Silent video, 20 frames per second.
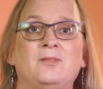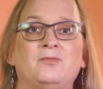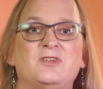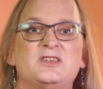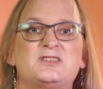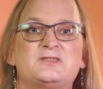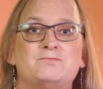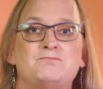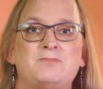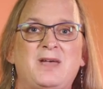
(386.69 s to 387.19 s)

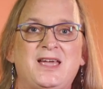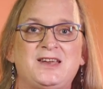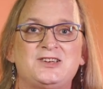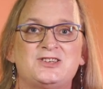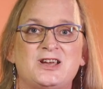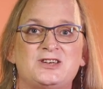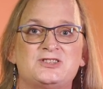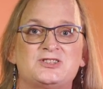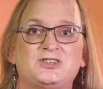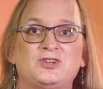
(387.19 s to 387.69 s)
This may
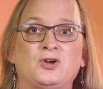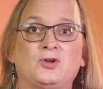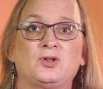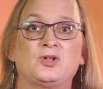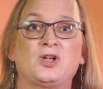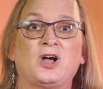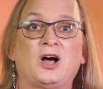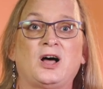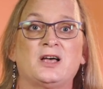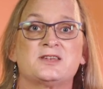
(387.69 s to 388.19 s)
change the total
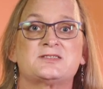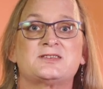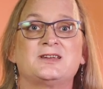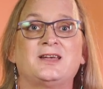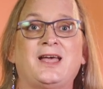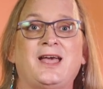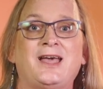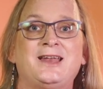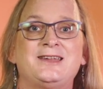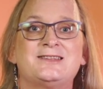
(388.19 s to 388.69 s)
cost
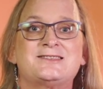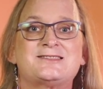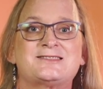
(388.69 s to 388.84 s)
and in